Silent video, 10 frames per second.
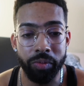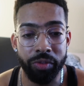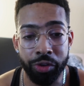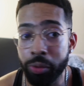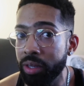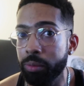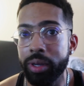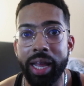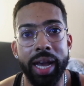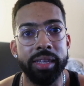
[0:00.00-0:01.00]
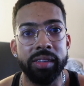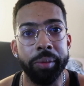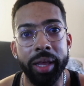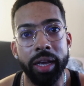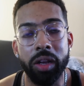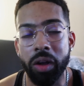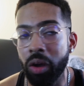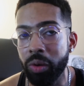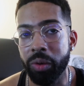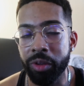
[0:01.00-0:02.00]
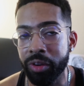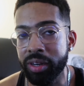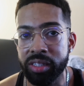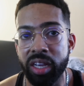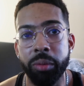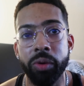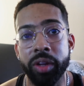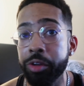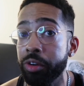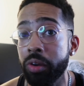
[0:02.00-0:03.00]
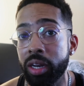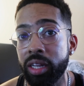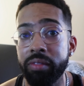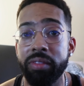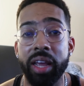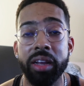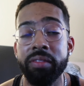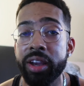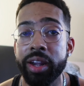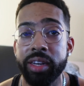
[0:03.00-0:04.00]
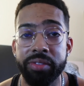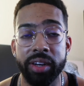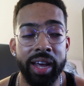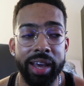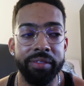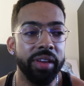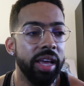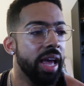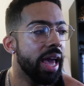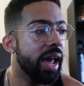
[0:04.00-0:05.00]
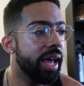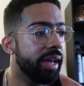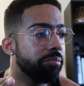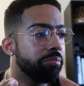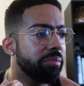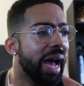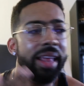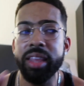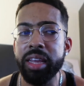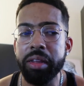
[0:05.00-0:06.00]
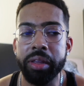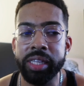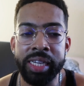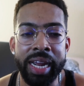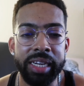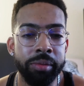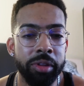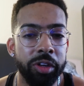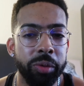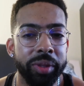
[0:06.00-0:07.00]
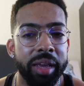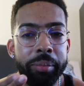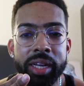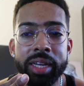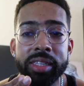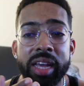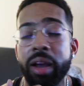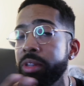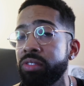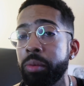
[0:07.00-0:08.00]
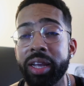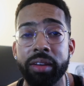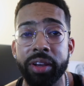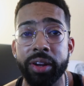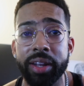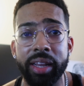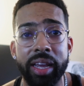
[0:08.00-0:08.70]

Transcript: truly realized, I'm oh, you're disabled and you're going to live a very different life. And I think it had something to do with that because I was from a very